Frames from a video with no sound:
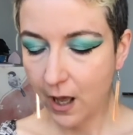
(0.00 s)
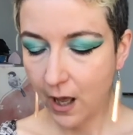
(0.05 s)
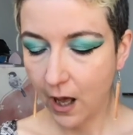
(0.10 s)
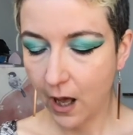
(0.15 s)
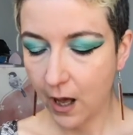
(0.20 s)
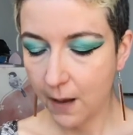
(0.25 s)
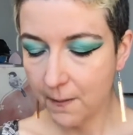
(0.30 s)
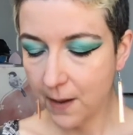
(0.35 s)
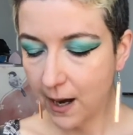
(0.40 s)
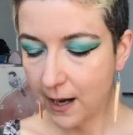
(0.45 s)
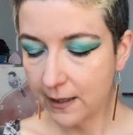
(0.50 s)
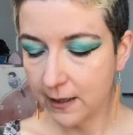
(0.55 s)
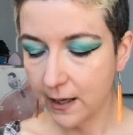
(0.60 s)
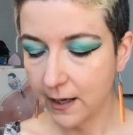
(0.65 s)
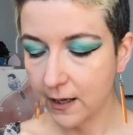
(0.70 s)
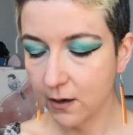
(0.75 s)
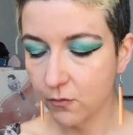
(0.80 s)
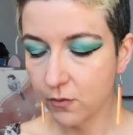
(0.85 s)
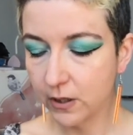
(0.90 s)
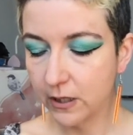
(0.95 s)
I like
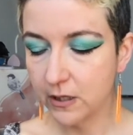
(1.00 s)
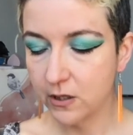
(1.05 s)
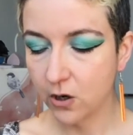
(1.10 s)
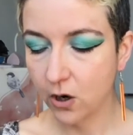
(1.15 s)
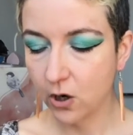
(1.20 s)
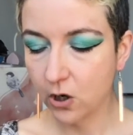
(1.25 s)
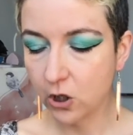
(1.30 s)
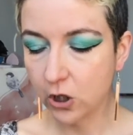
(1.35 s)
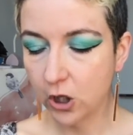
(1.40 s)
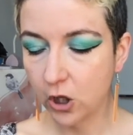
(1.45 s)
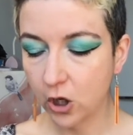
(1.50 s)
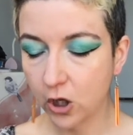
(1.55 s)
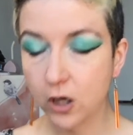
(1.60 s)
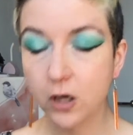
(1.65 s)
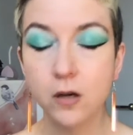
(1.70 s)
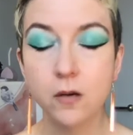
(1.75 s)
a really dark look.